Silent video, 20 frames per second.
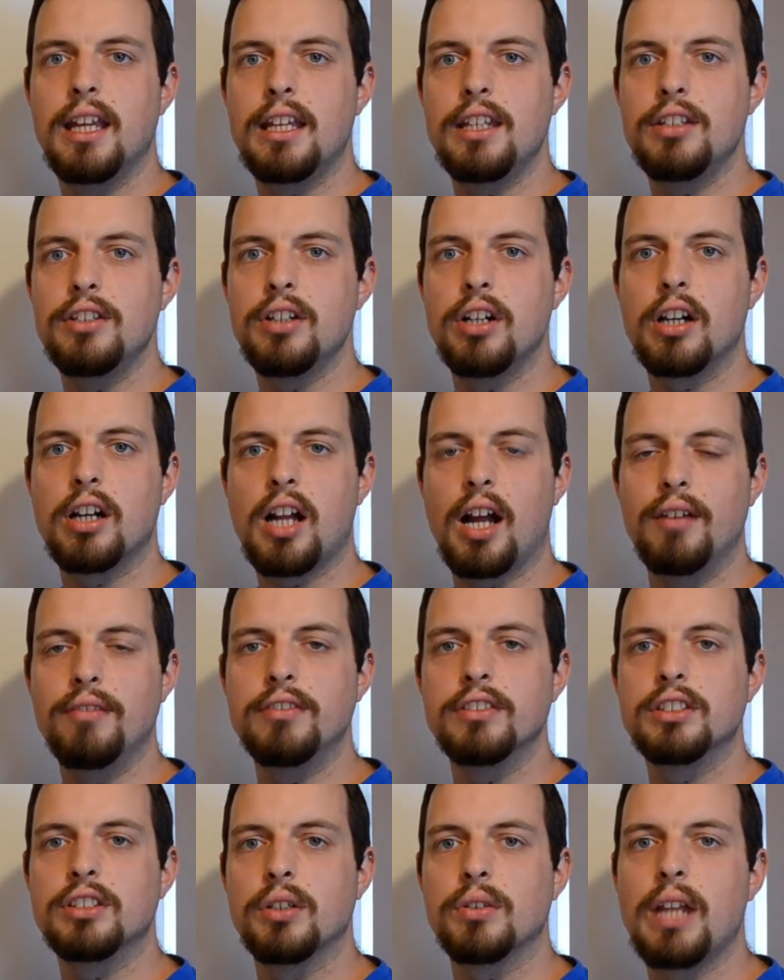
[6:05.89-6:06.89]
your
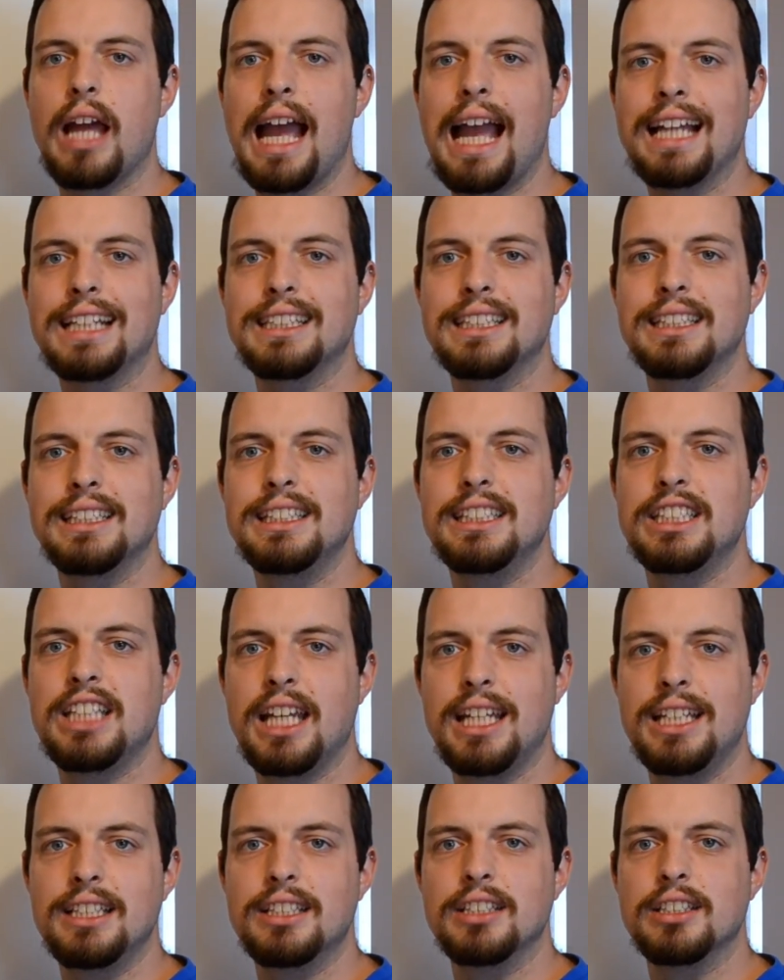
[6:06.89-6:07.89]
comfort zone actually
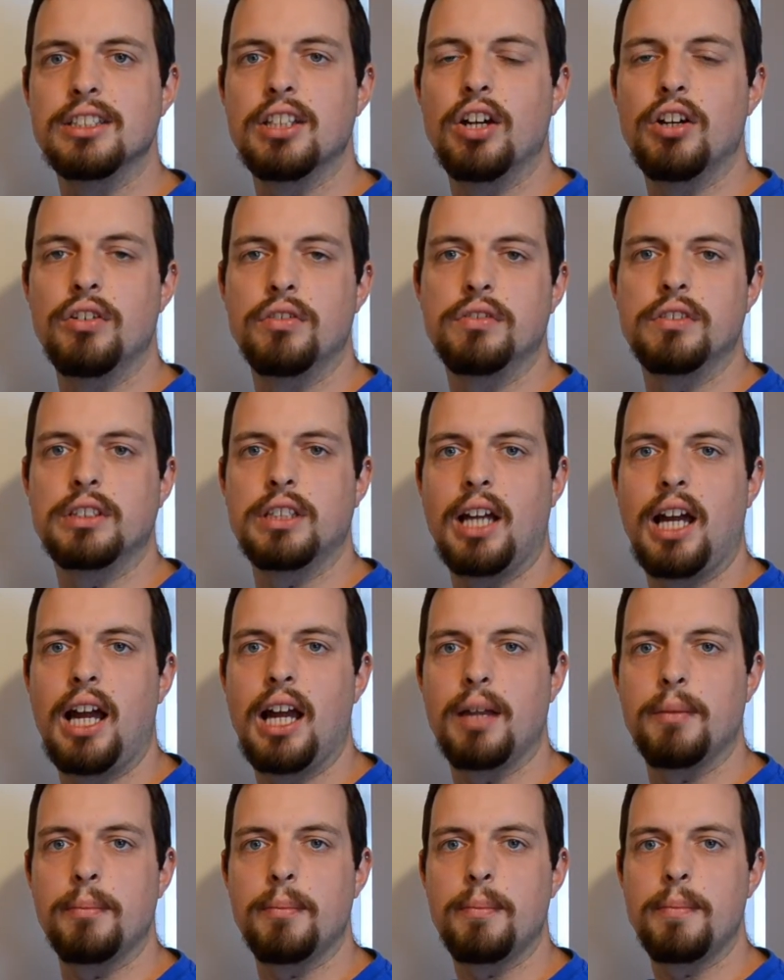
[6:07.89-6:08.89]
changes over
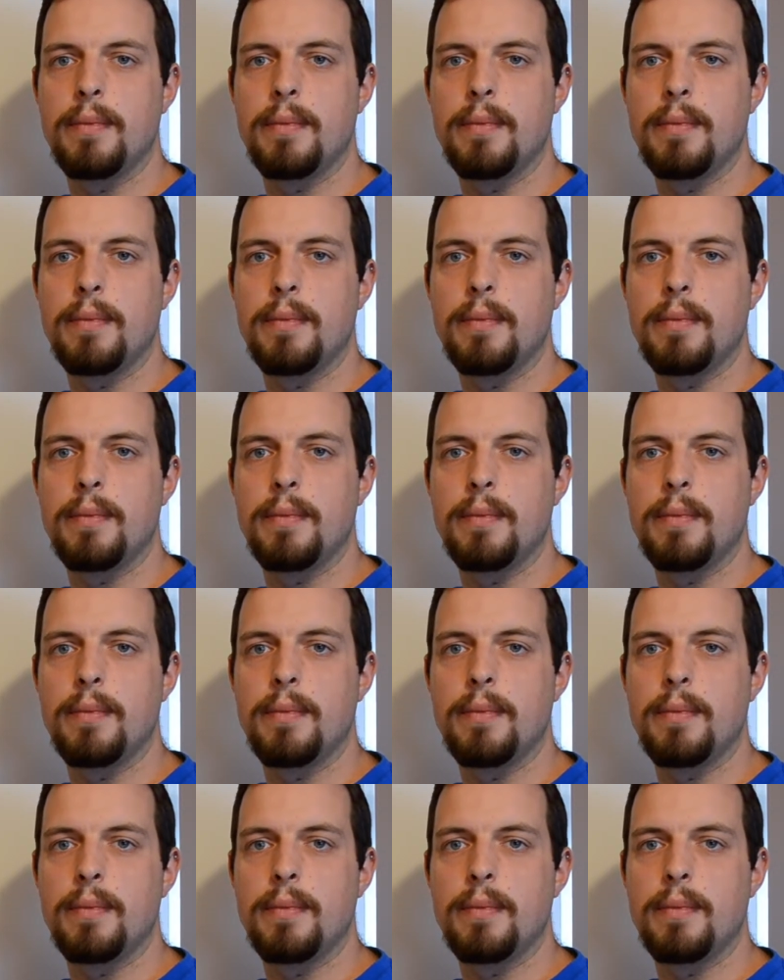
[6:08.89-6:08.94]
time.